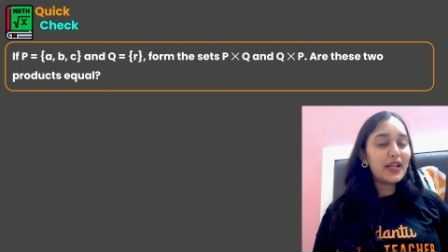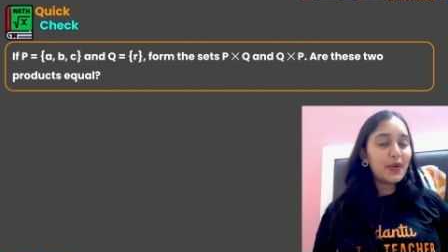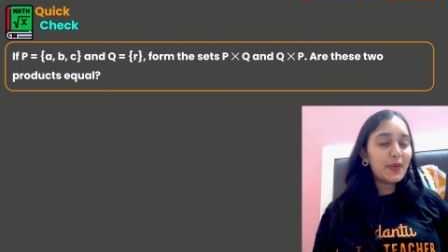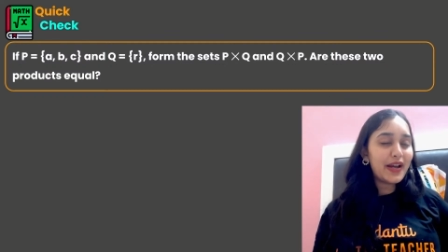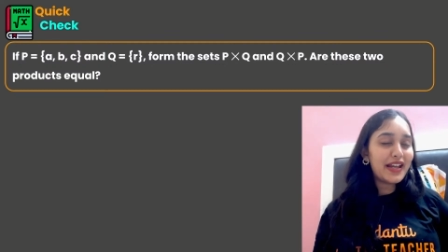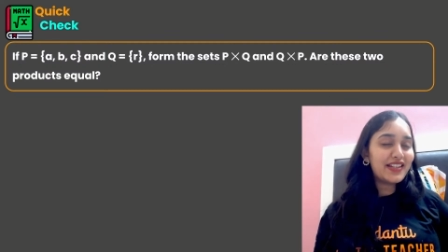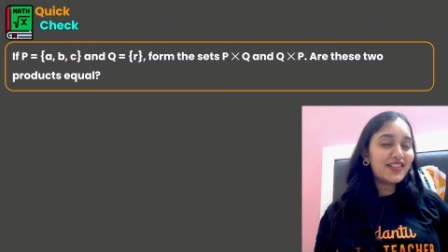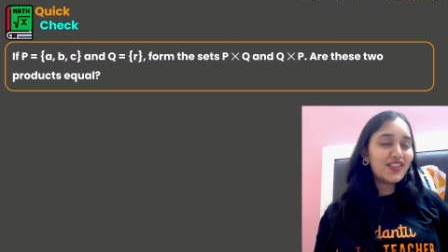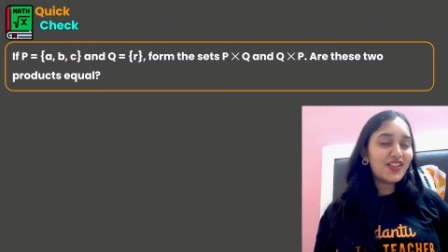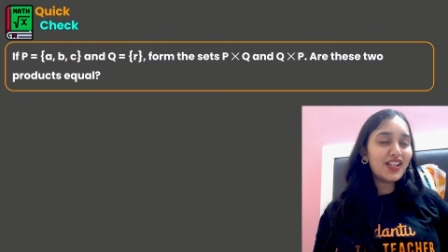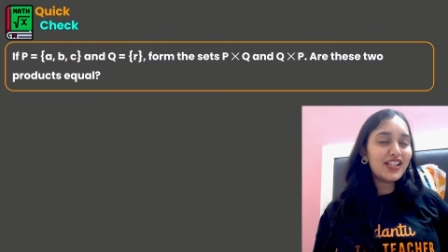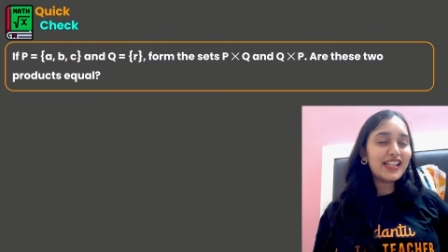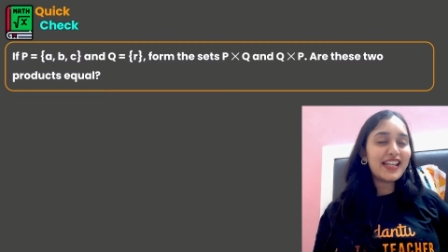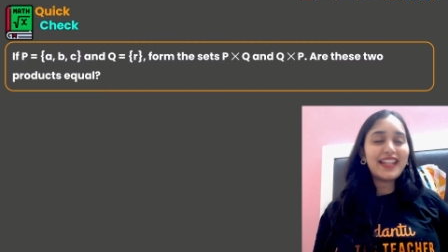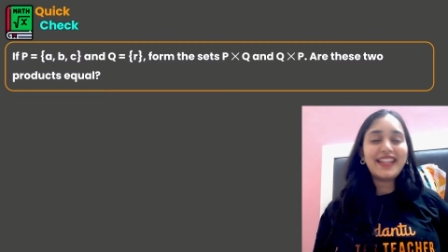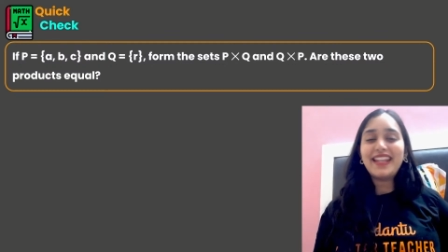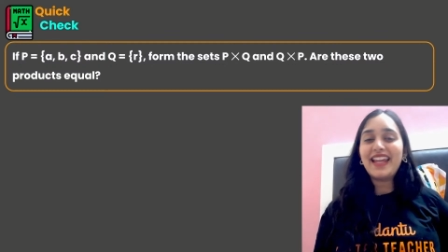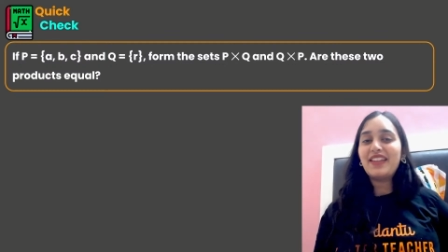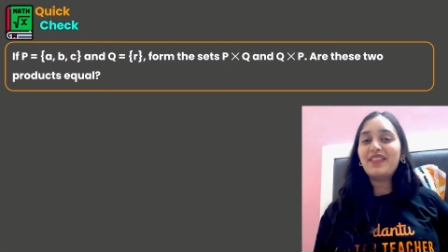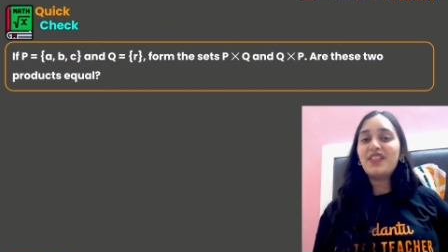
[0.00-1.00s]
questions
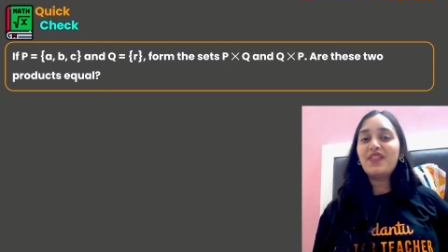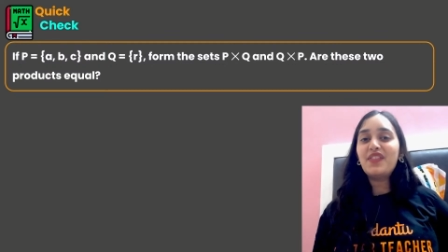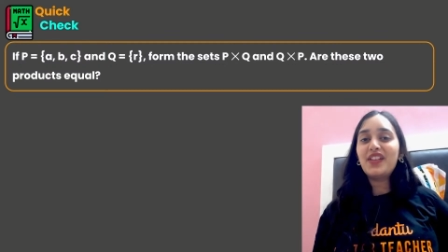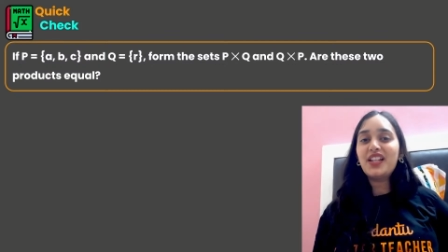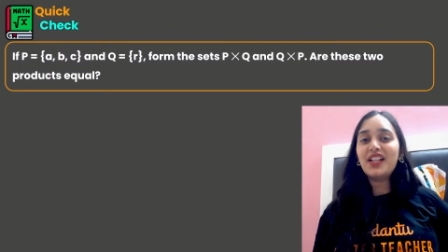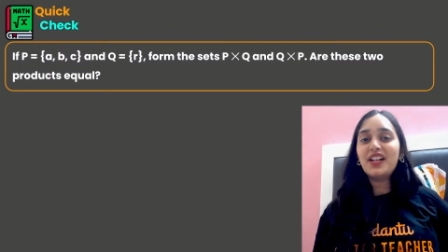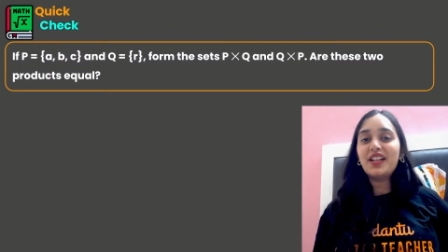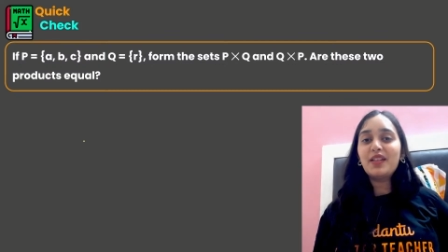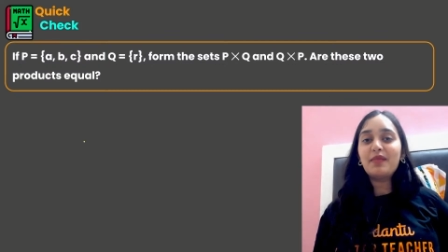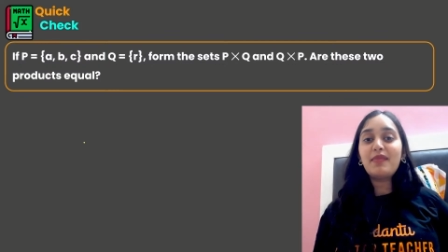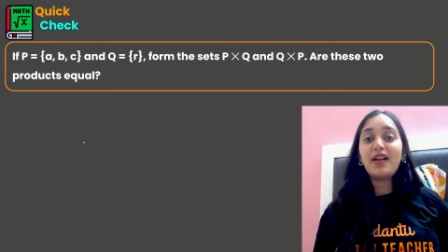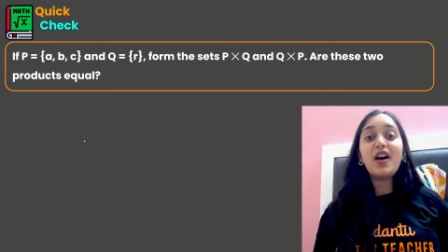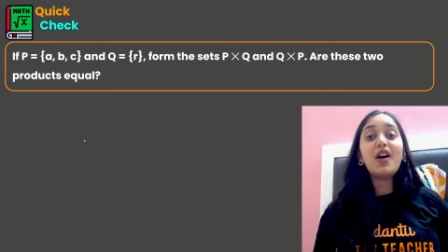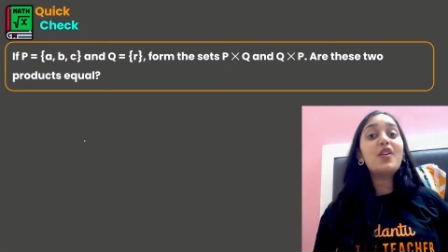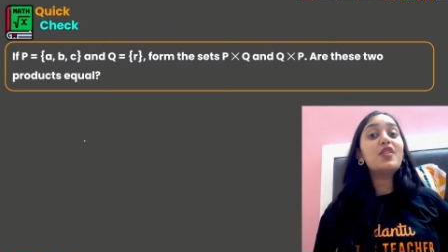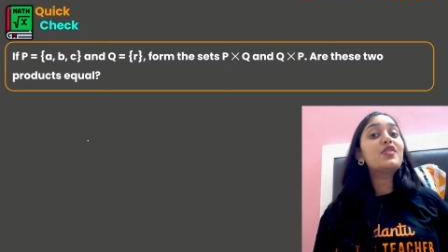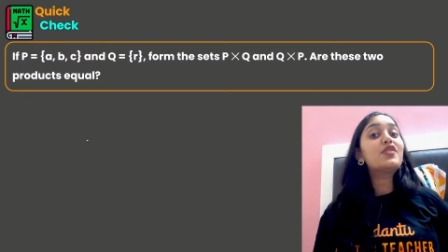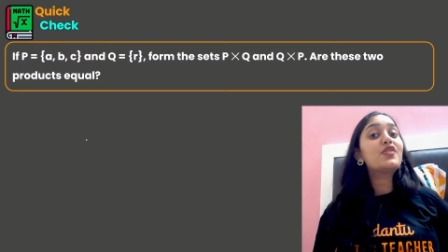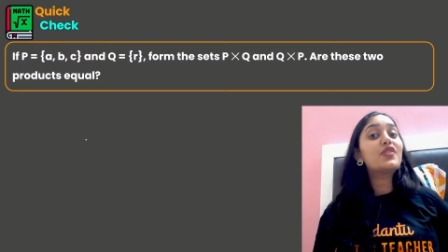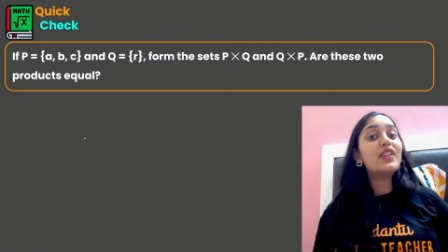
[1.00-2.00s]
and then we will learn
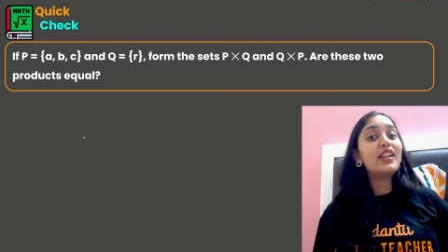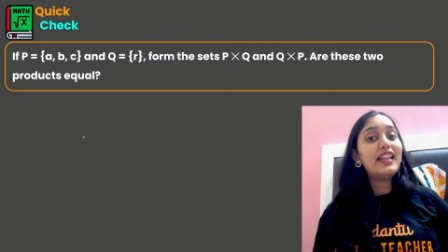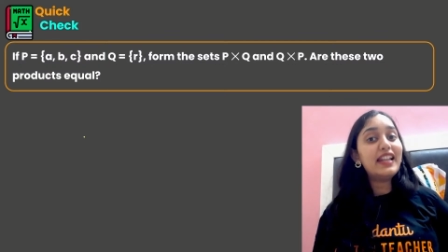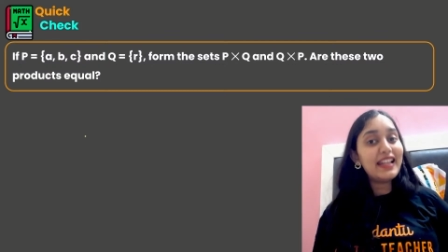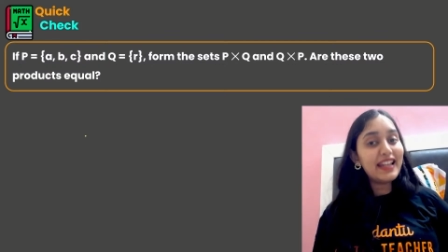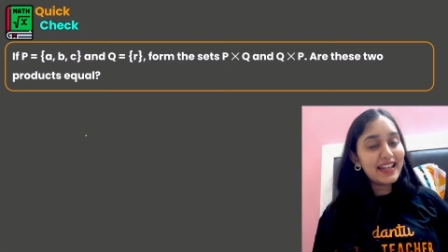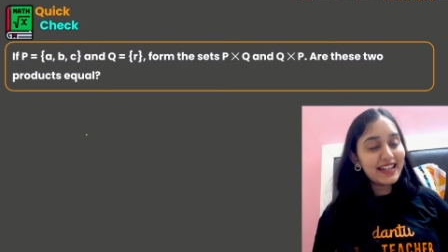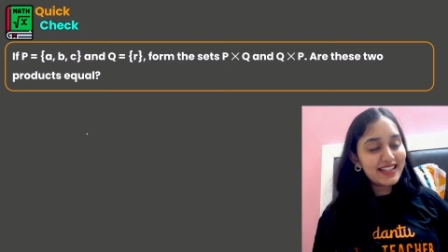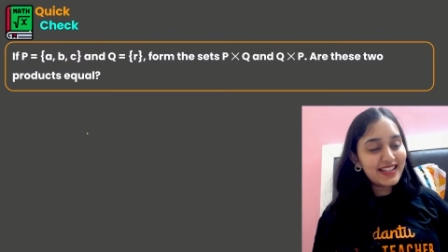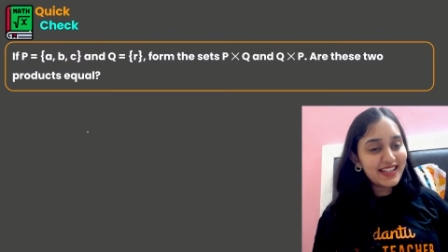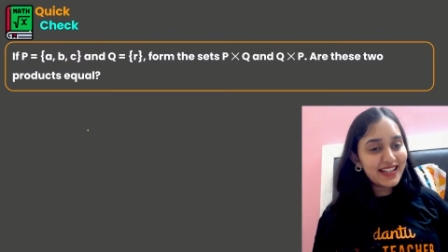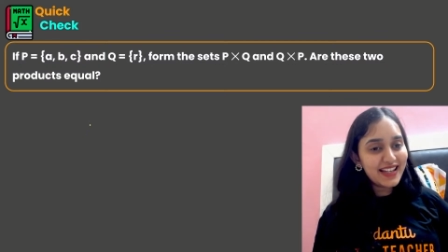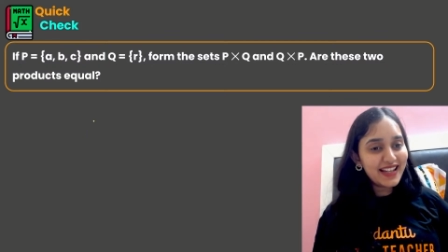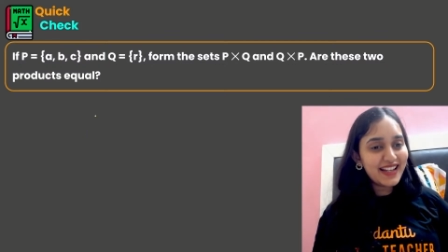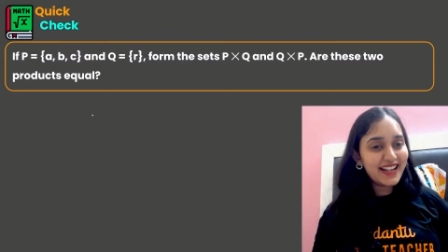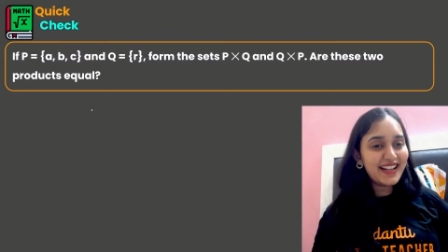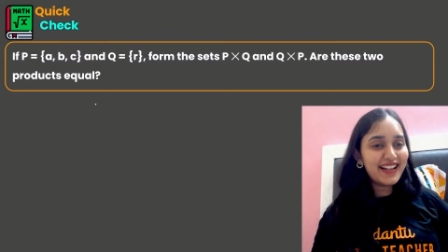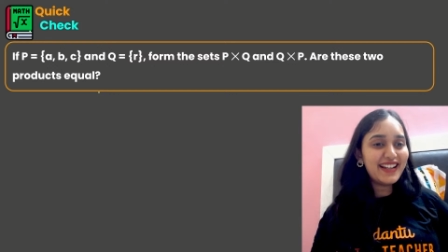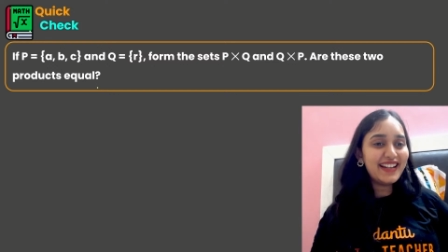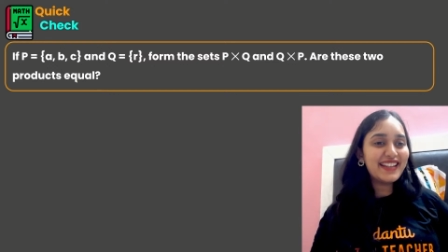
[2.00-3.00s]
about
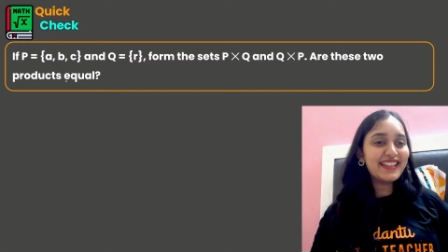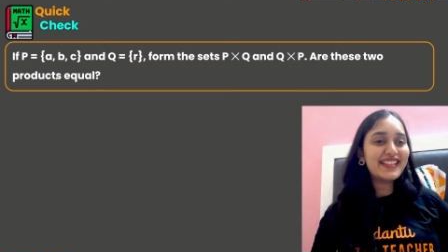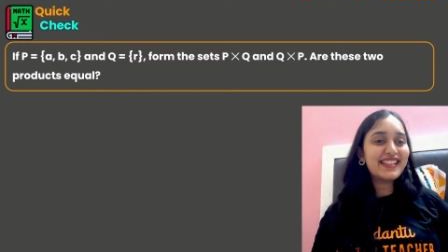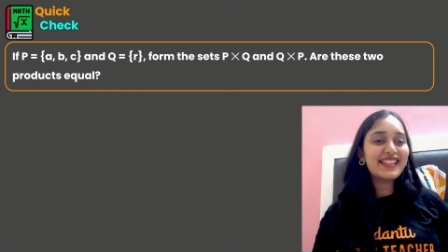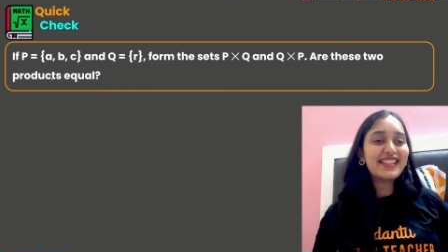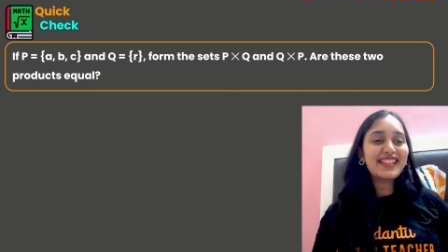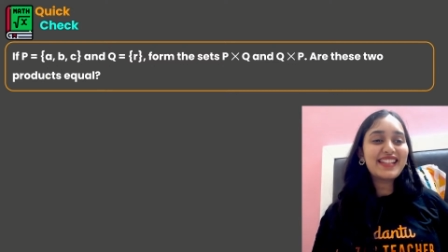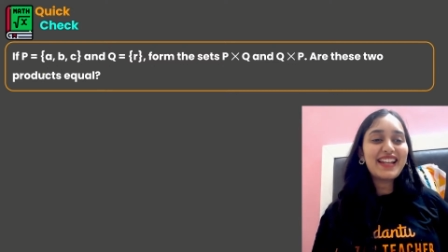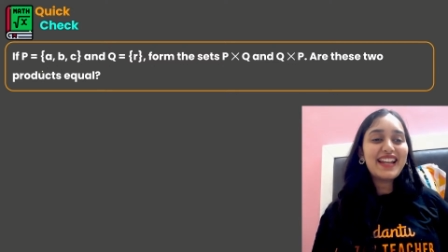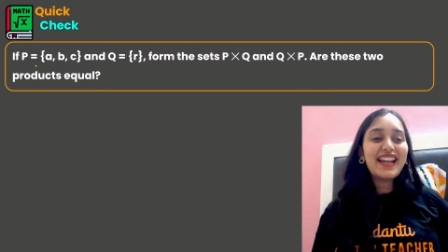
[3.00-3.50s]
relations.